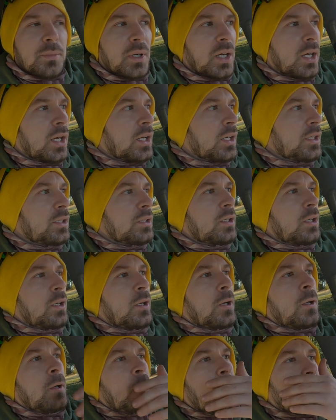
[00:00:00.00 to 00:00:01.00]
behind
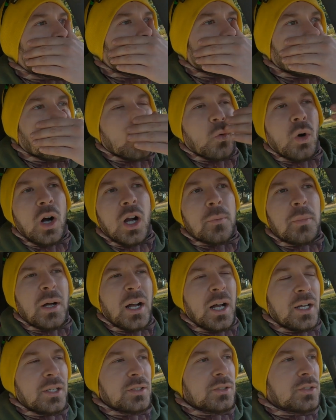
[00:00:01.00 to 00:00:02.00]
or a walk
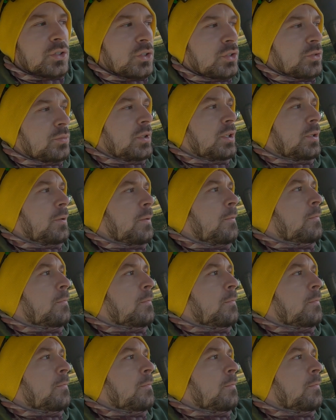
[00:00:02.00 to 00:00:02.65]
behind, excuse me,